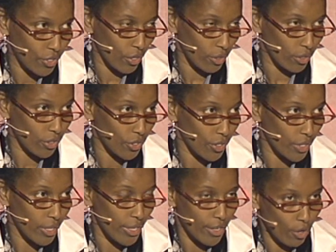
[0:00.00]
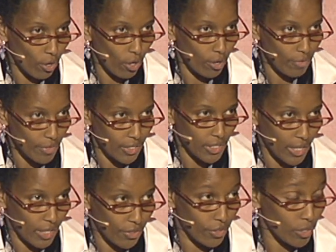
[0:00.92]
results in all of these
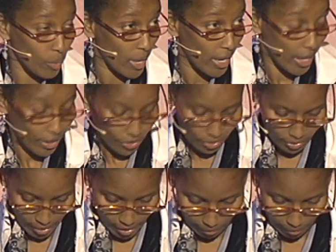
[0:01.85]
countries where elections